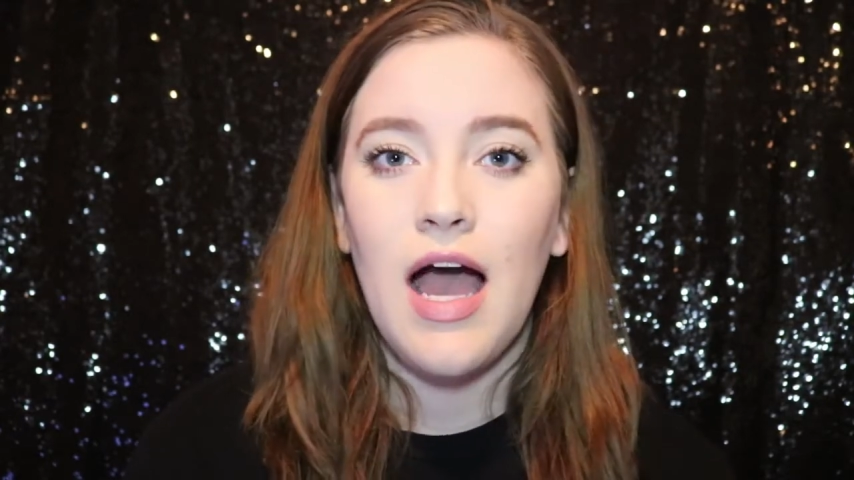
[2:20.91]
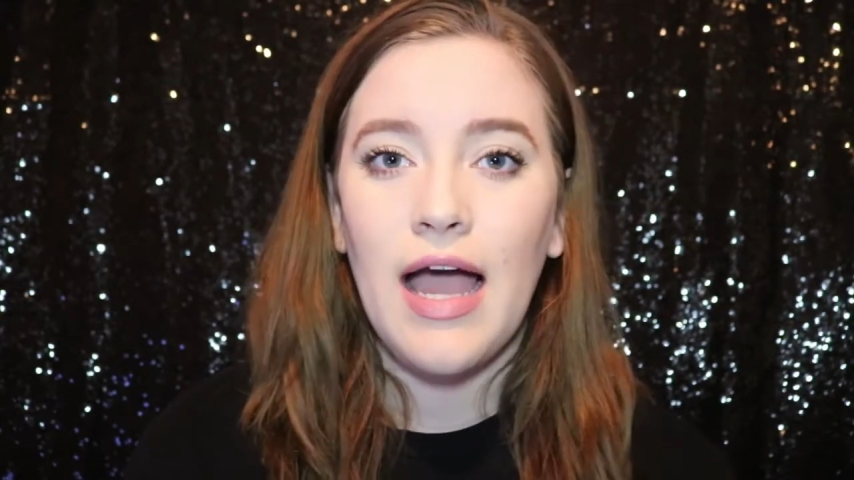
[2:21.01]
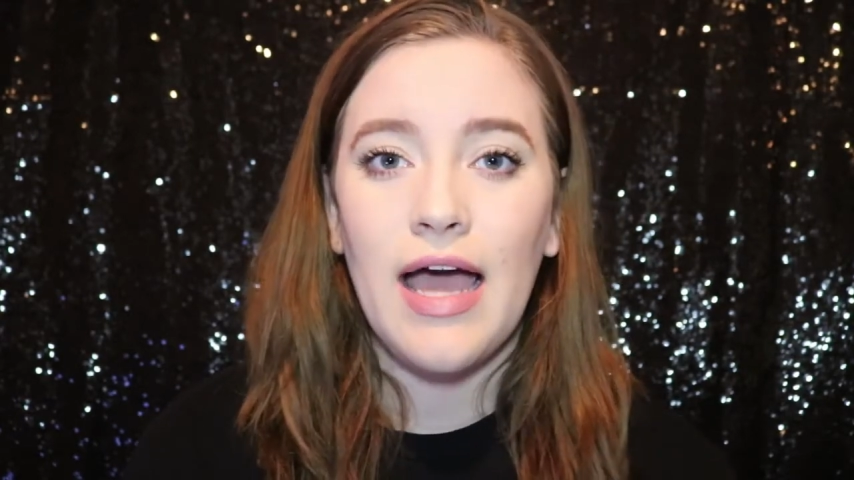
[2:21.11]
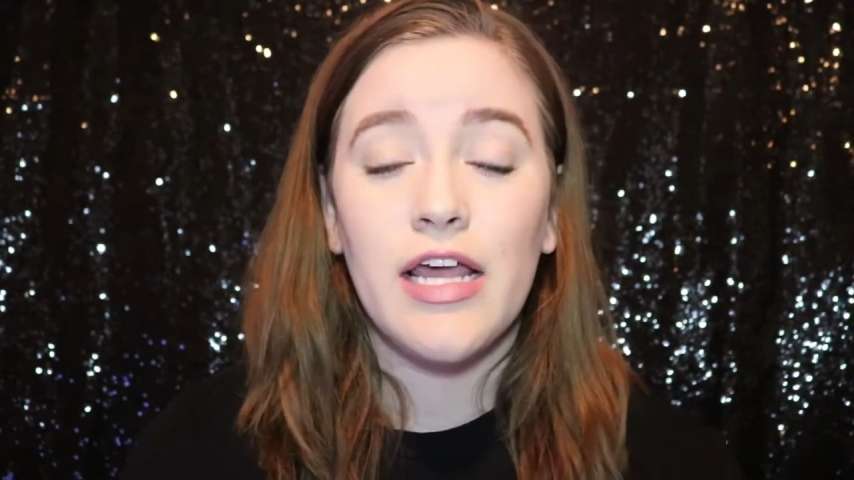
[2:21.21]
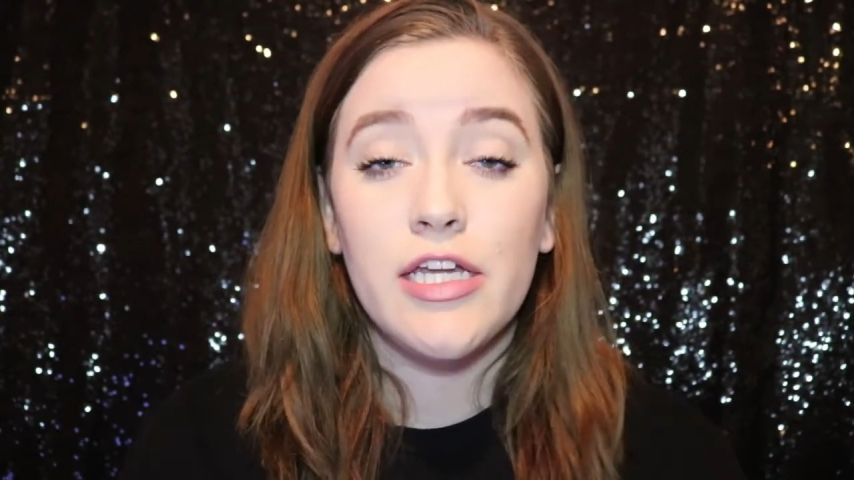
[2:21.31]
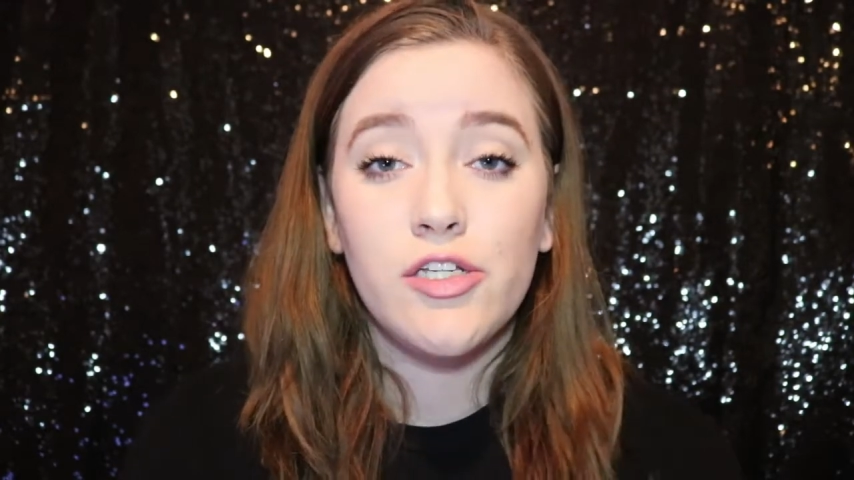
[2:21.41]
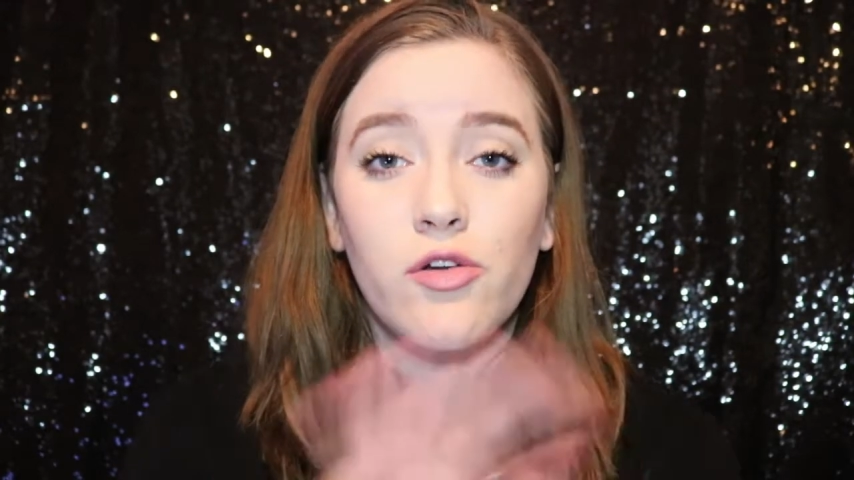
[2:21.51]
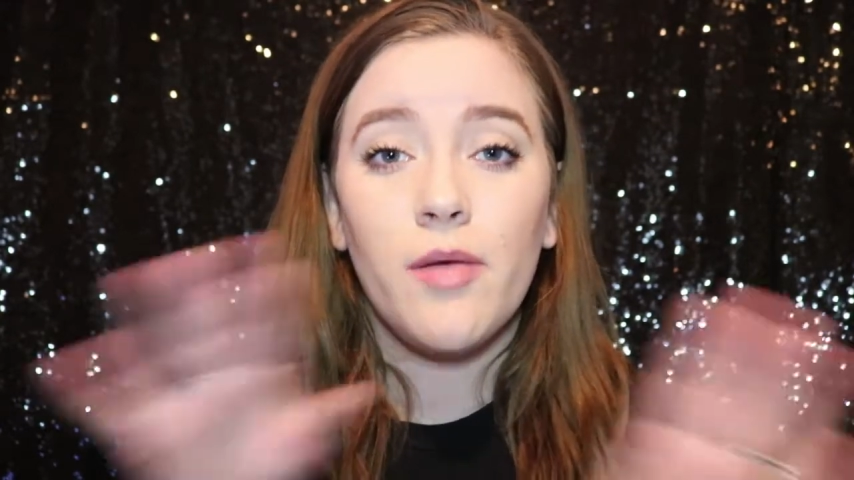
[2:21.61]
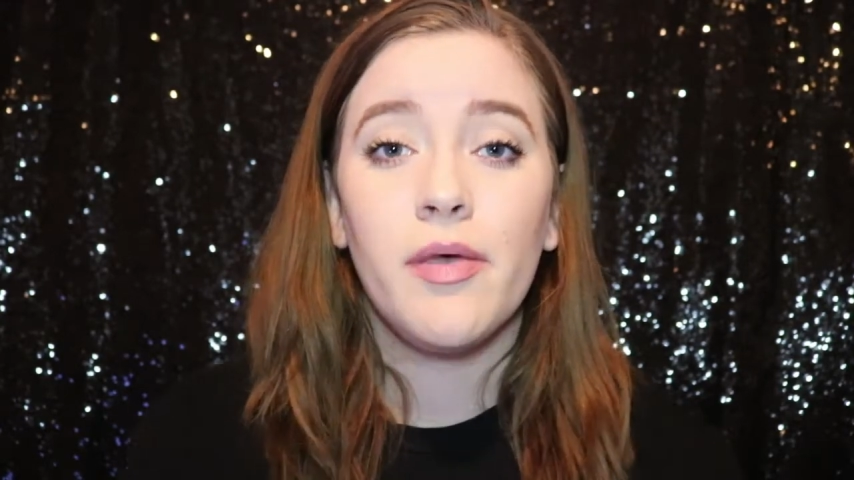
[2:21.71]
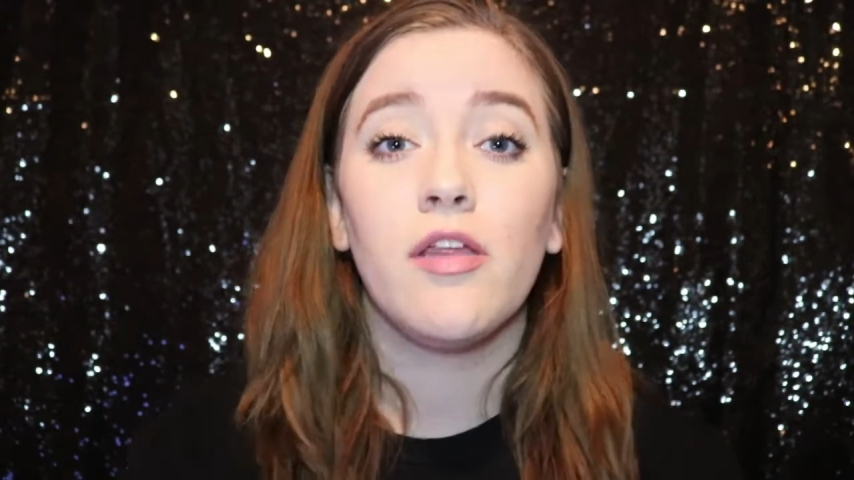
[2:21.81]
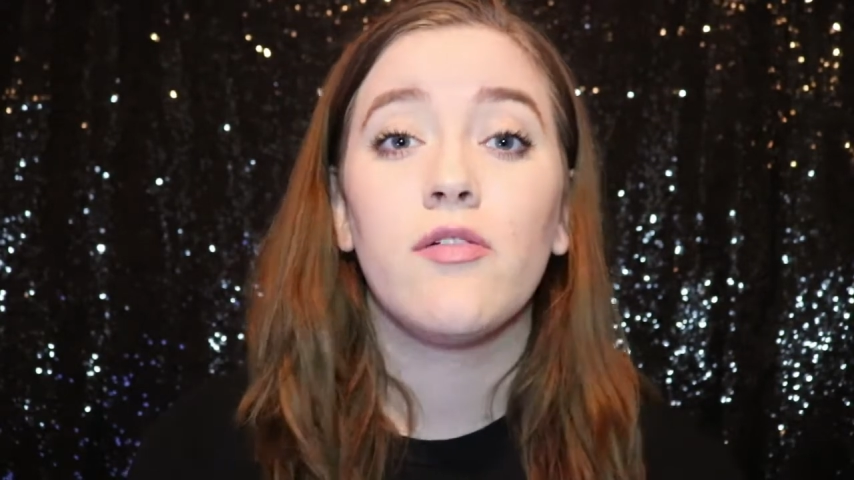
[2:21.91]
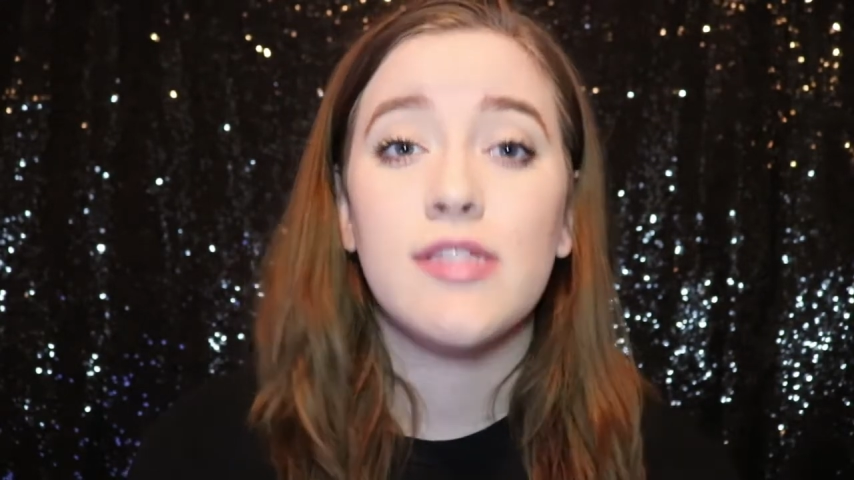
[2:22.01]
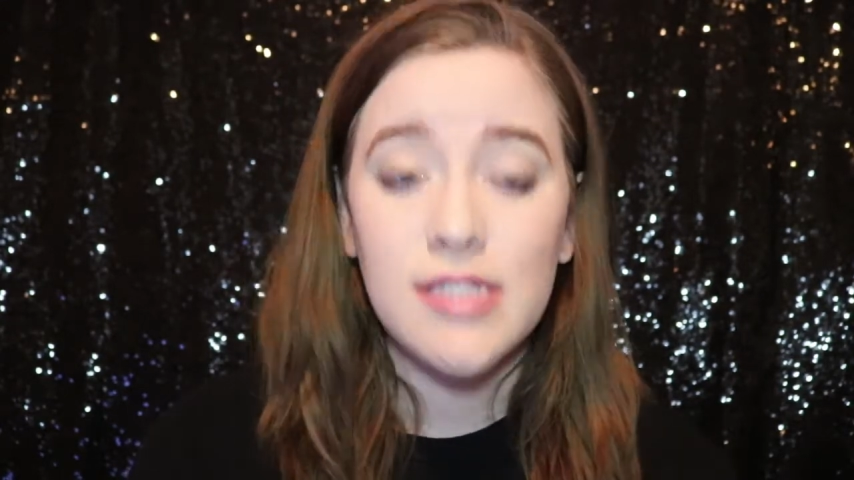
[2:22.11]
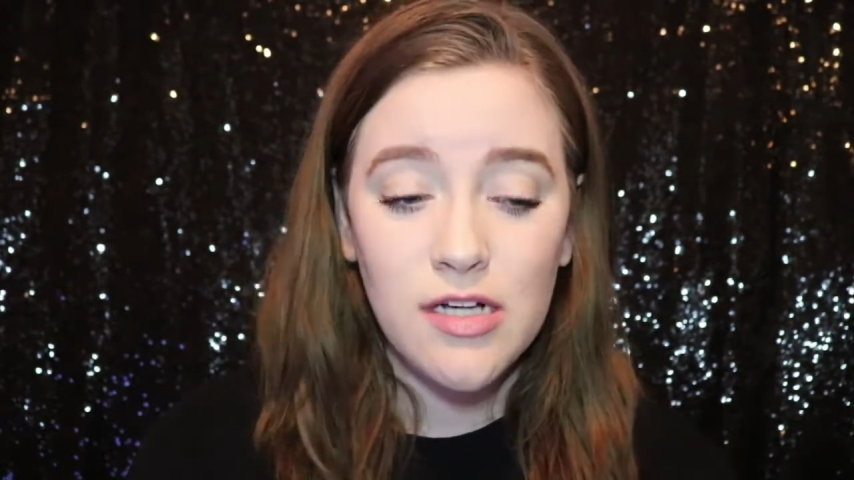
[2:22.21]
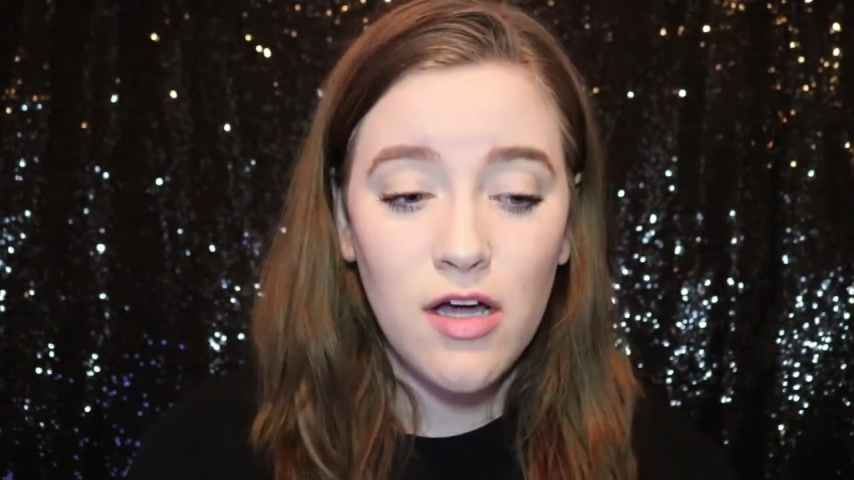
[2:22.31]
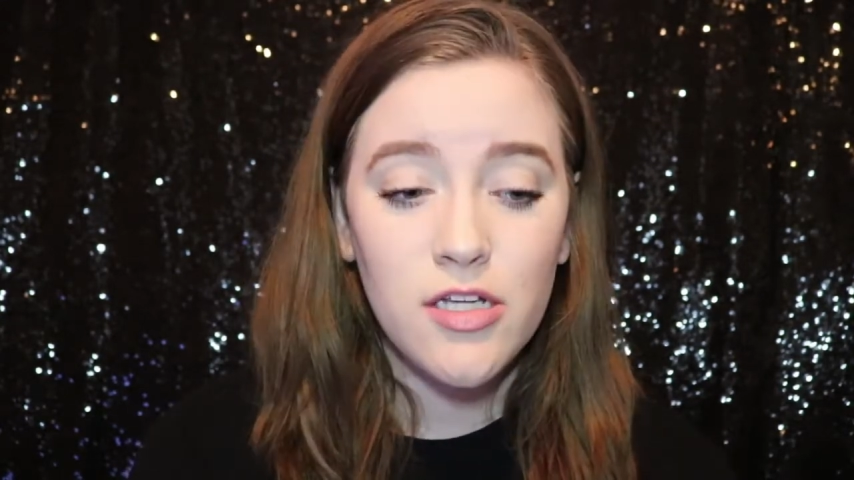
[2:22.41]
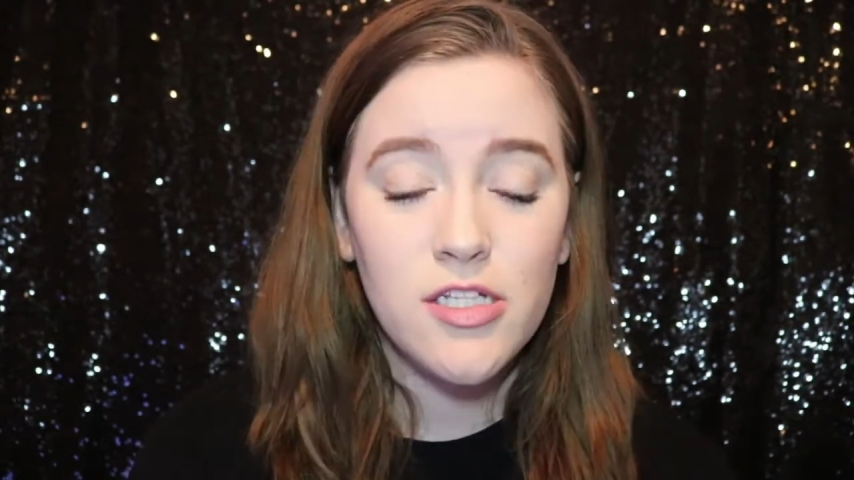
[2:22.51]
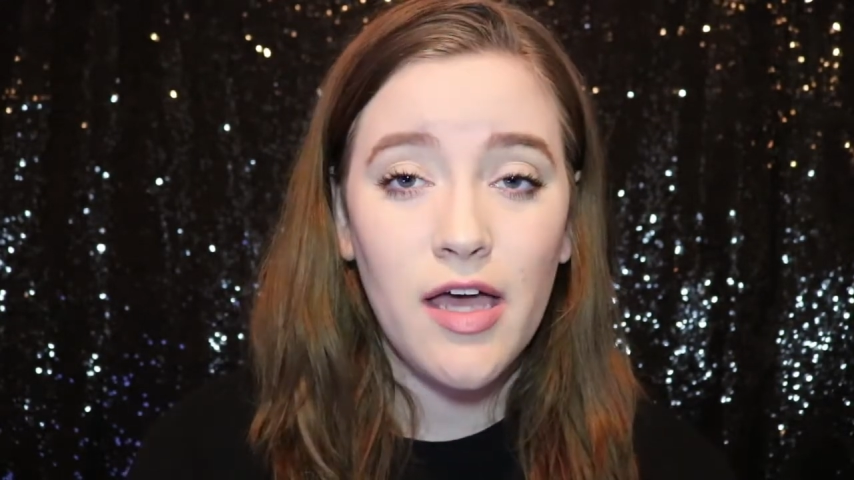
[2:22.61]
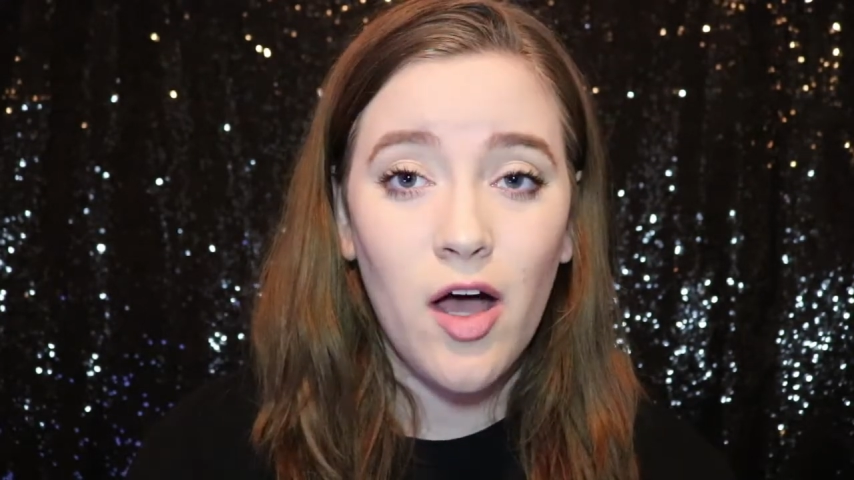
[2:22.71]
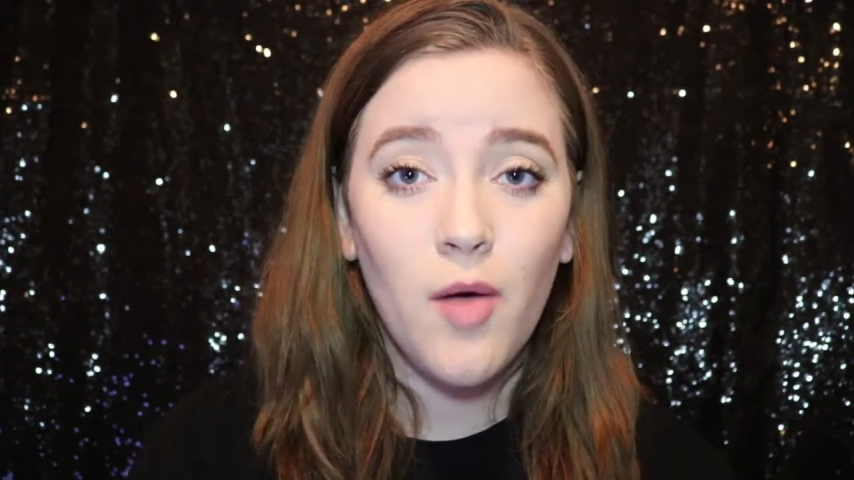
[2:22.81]
I had a donut pillow to sit on
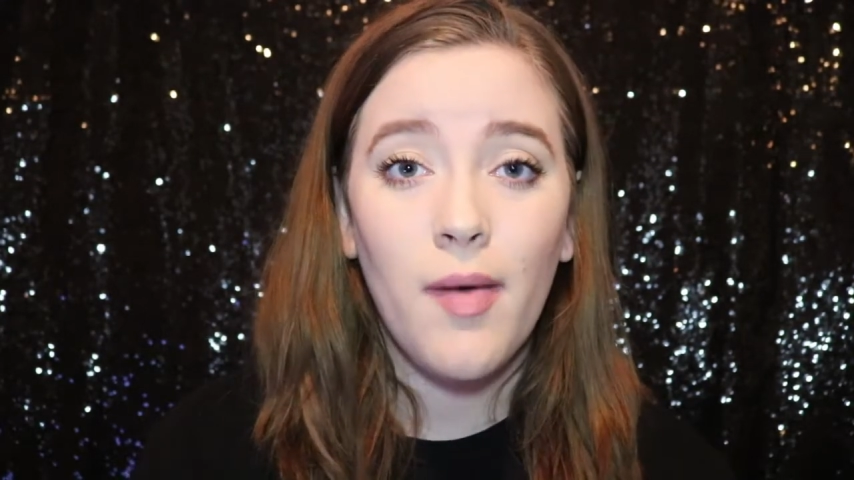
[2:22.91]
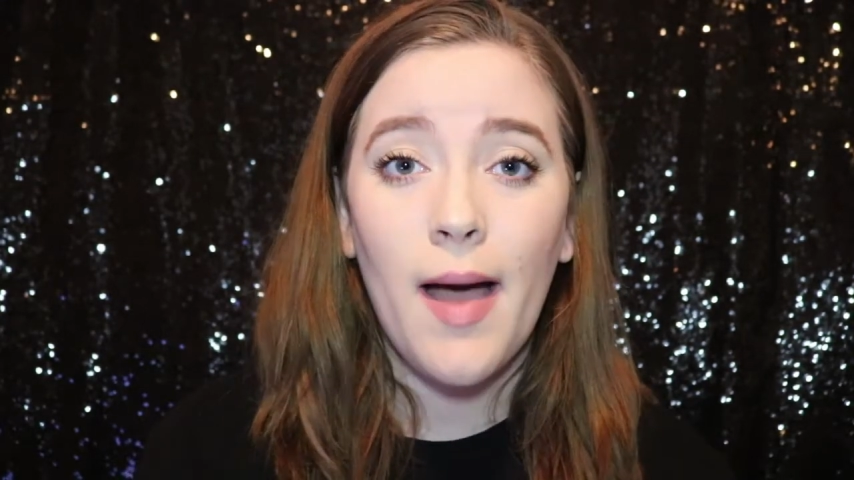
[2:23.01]
to help.